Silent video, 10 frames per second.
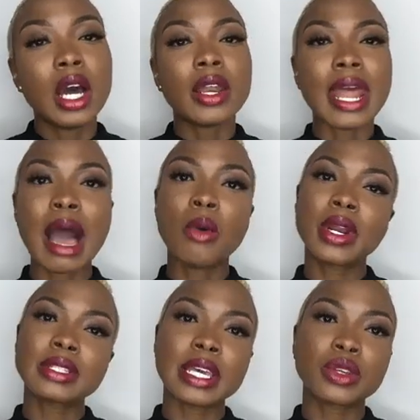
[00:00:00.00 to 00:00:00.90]
Now I
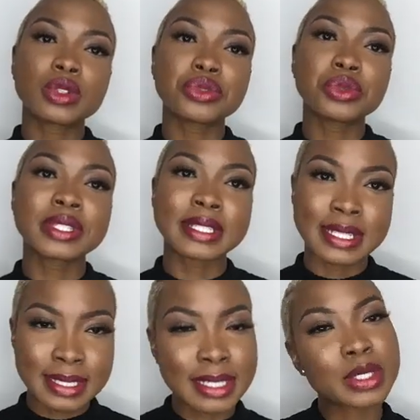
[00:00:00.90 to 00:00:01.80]
want to take you to
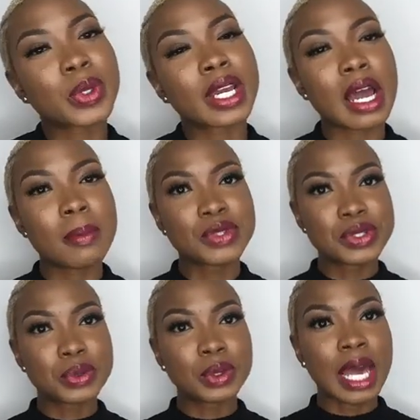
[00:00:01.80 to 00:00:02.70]
statistics when it comes
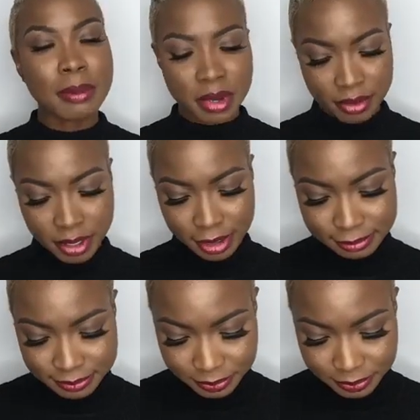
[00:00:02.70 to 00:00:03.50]
to Liberia.